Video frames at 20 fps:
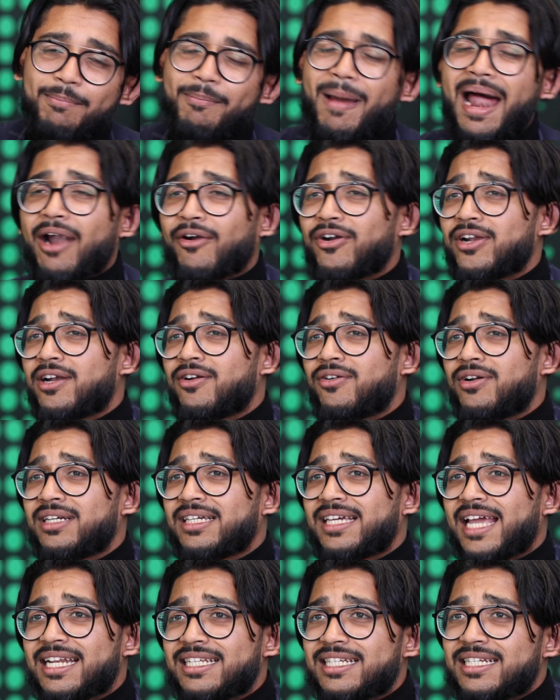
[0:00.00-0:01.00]
the barrier
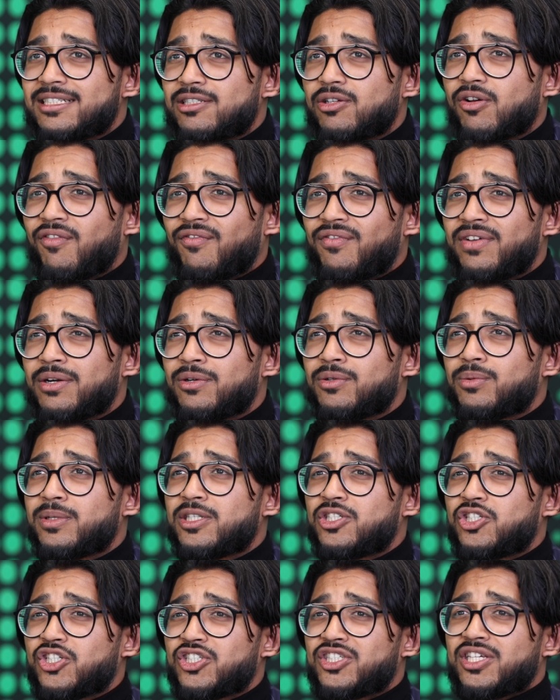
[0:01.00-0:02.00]
and get into a field
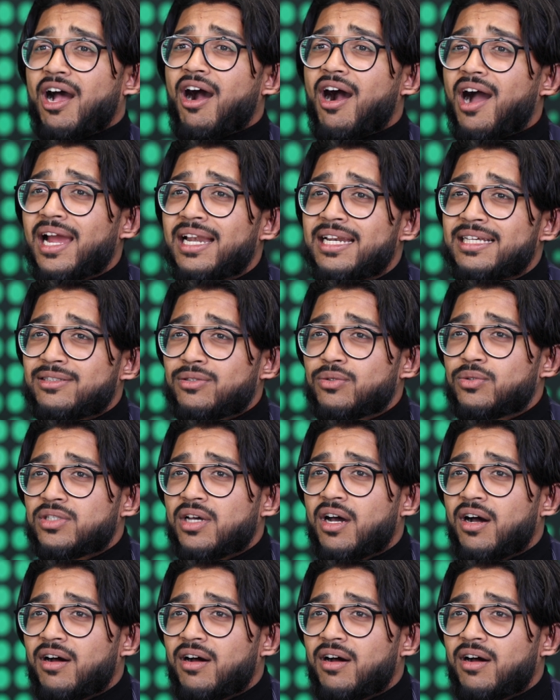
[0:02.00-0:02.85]
which is highly sought